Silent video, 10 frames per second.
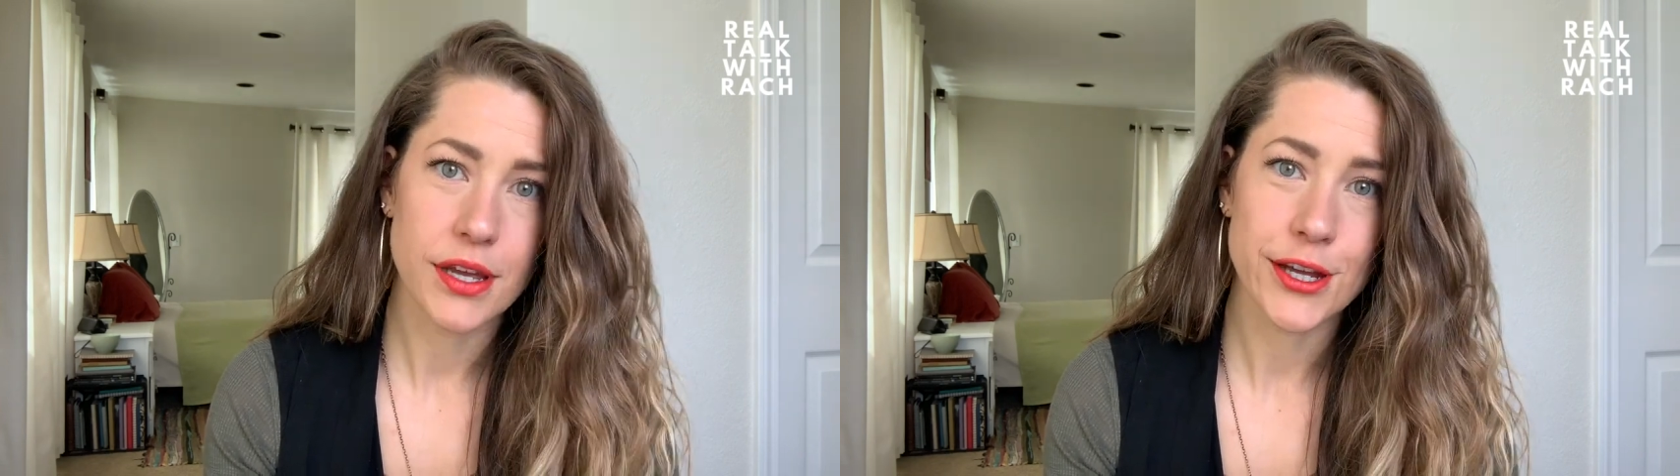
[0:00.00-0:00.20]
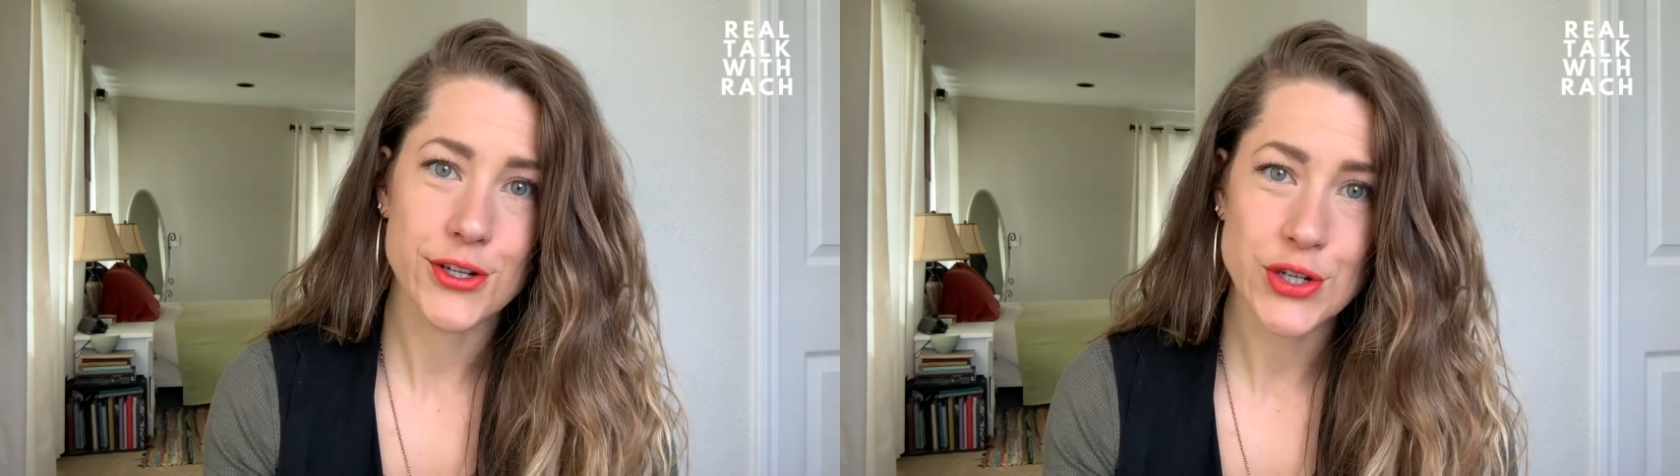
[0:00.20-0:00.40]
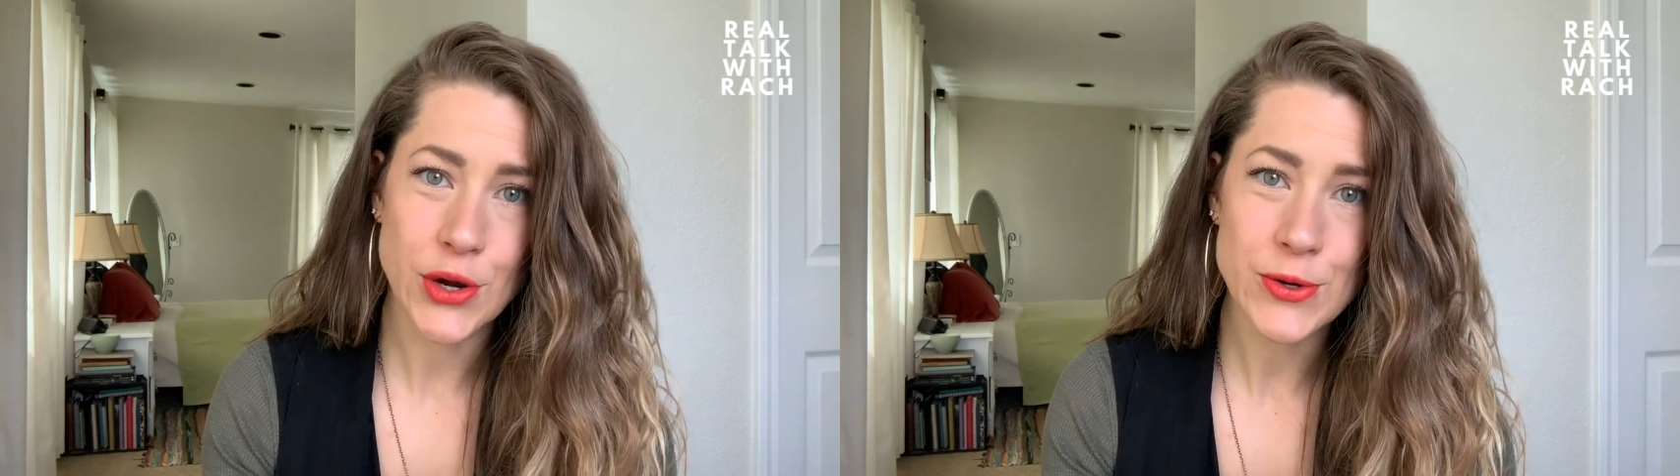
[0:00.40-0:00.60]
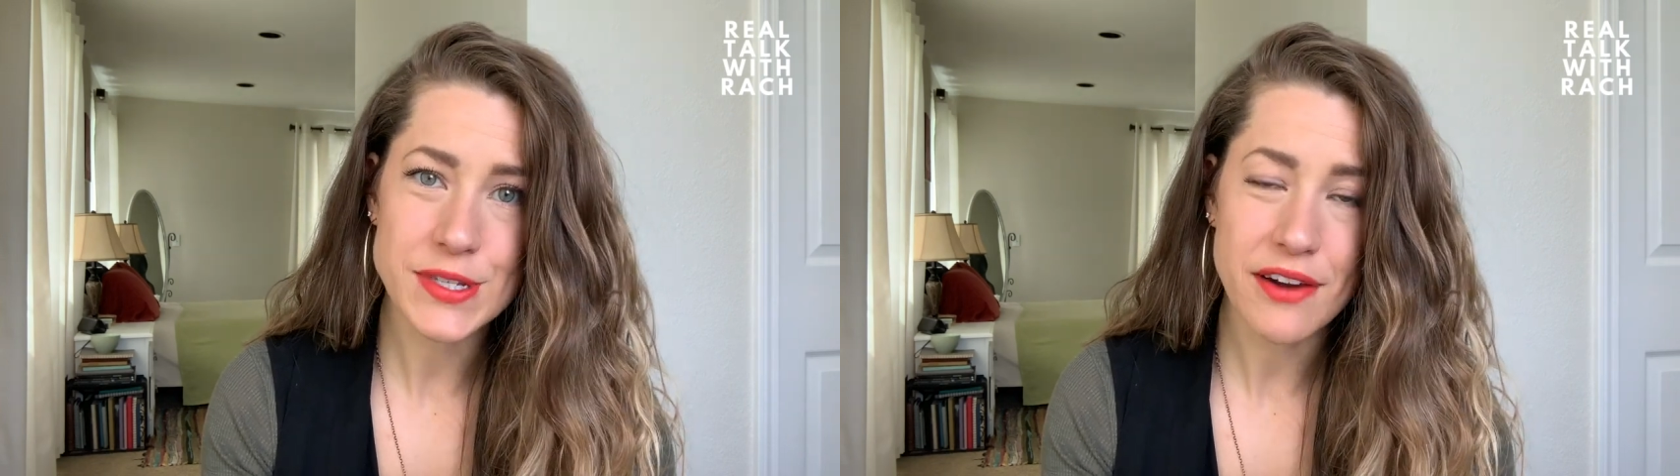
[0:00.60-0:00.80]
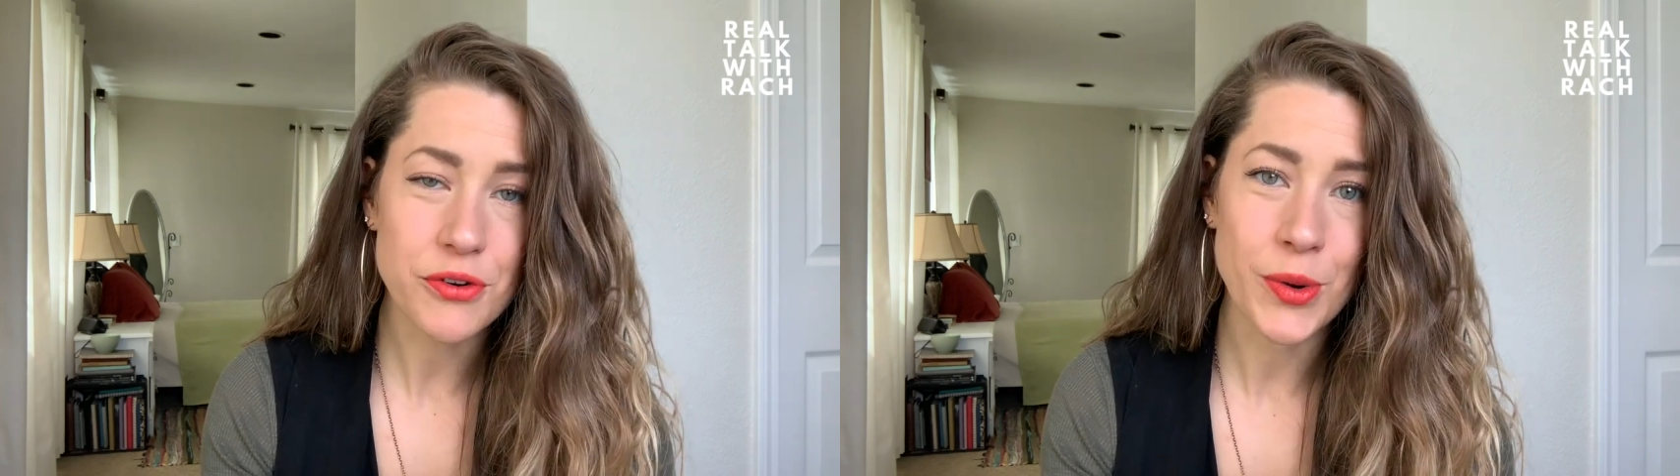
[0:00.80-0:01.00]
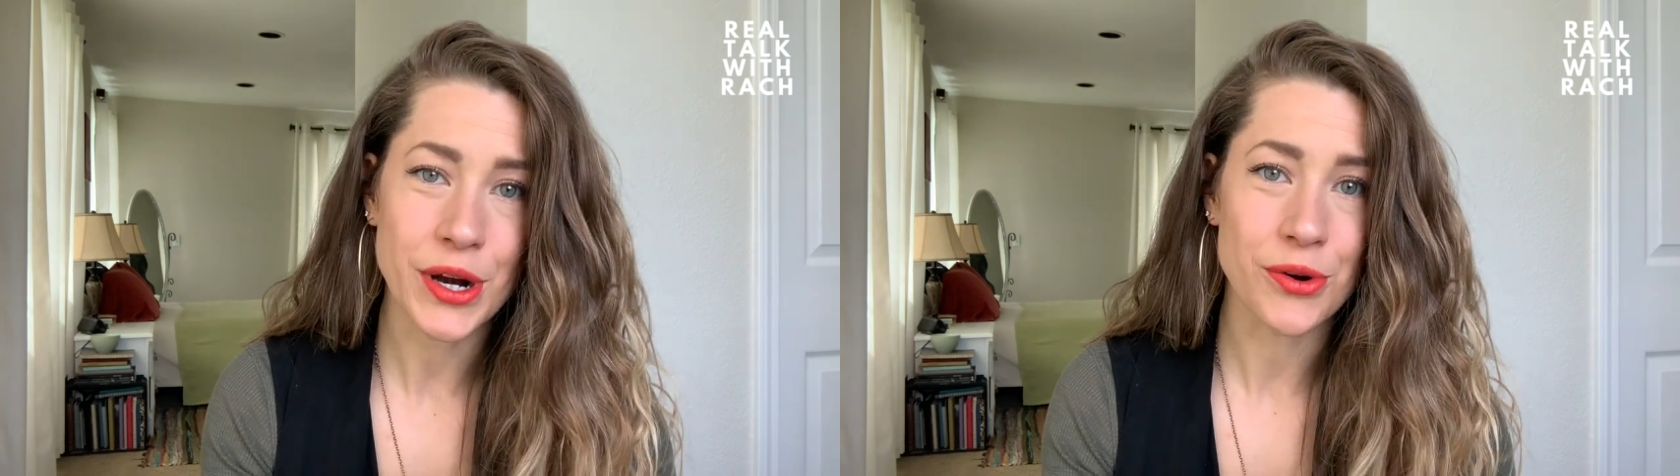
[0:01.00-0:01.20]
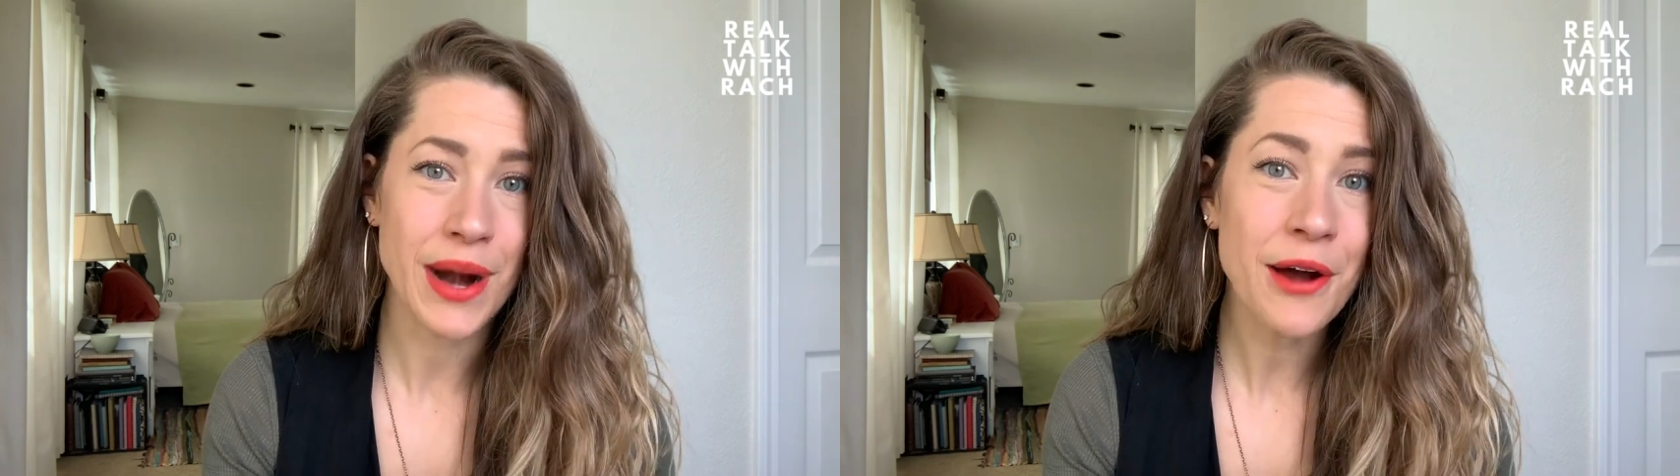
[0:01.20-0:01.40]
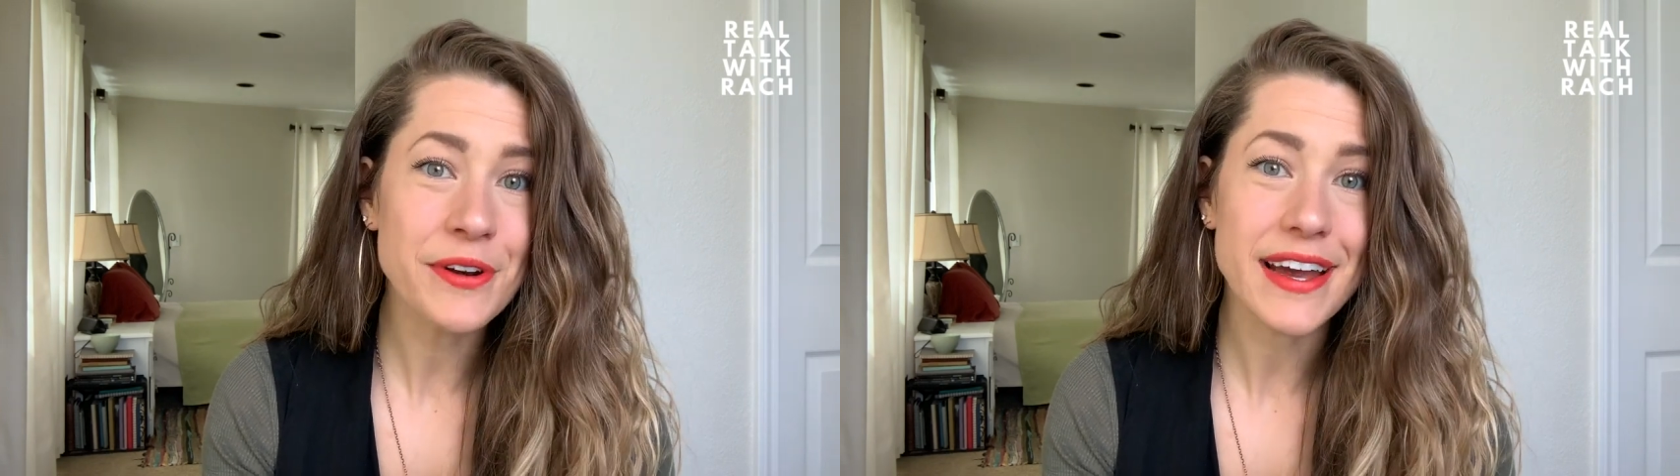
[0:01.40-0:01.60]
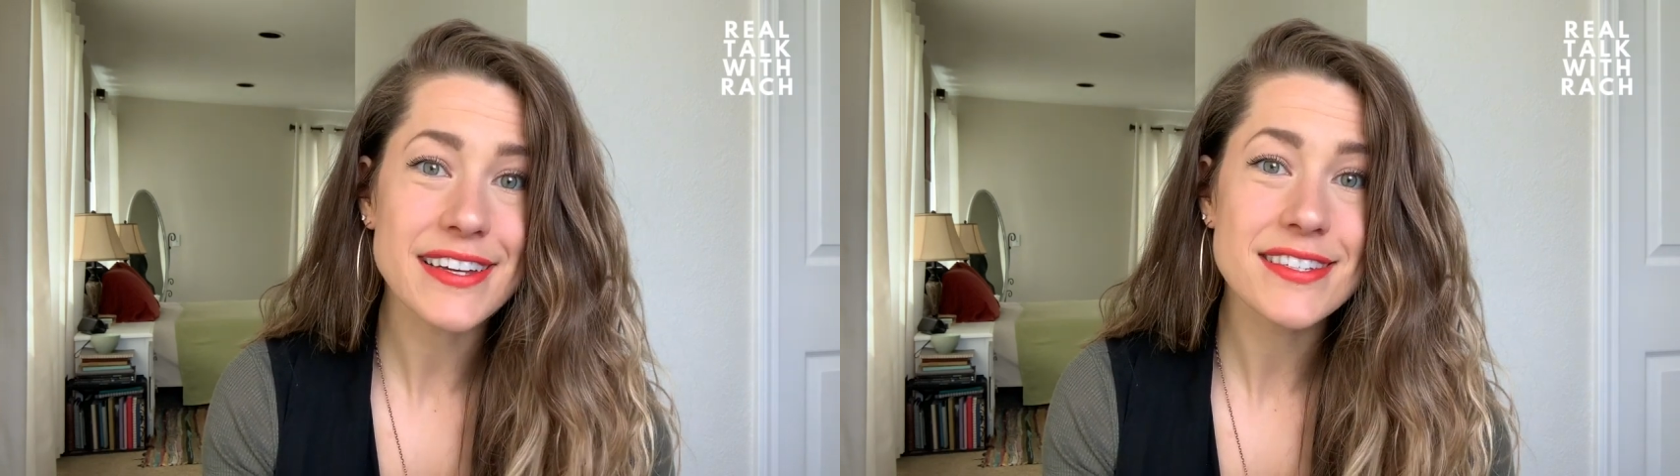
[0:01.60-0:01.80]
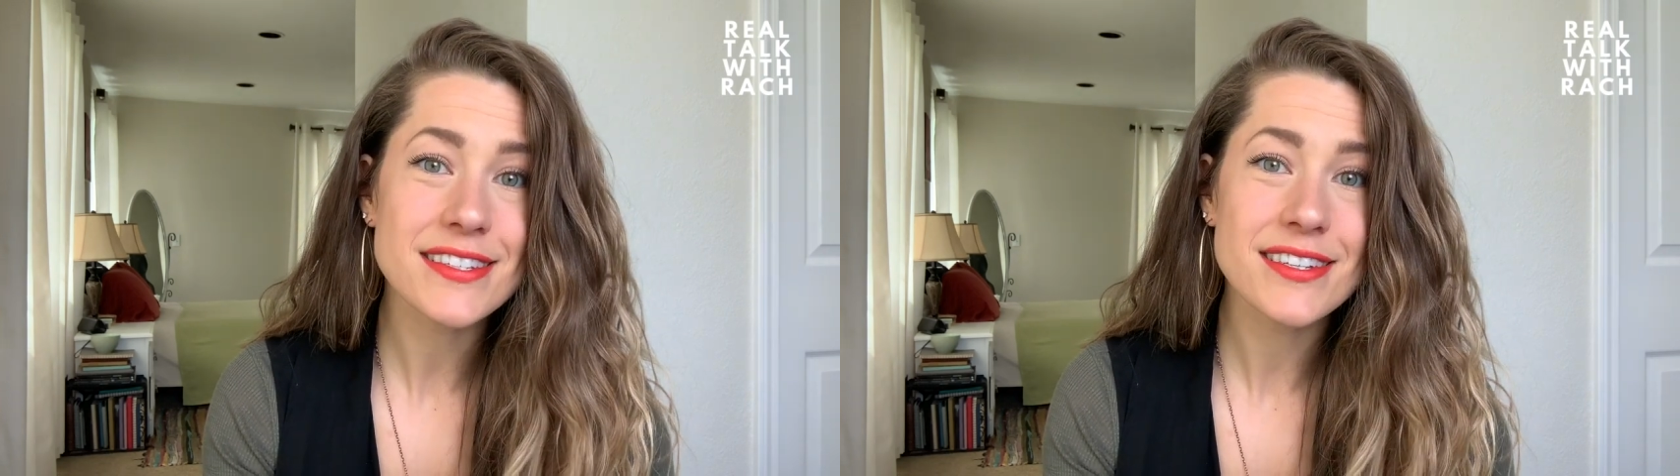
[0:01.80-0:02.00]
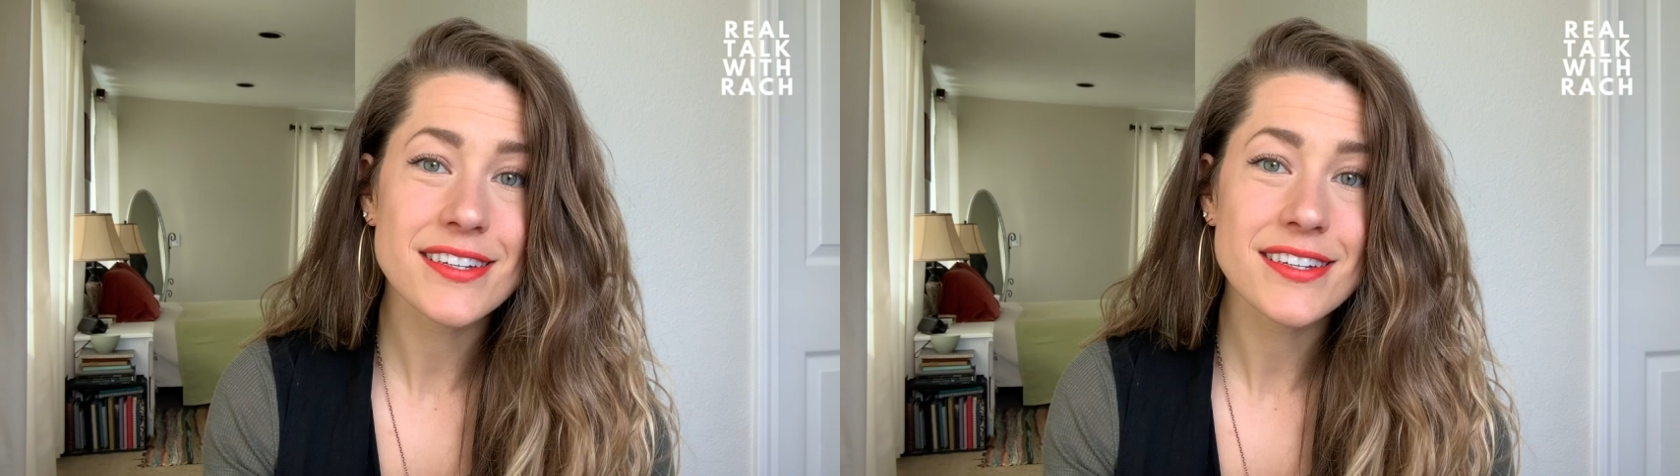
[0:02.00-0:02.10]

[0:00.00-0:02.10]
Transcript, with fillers: it shows everyone around us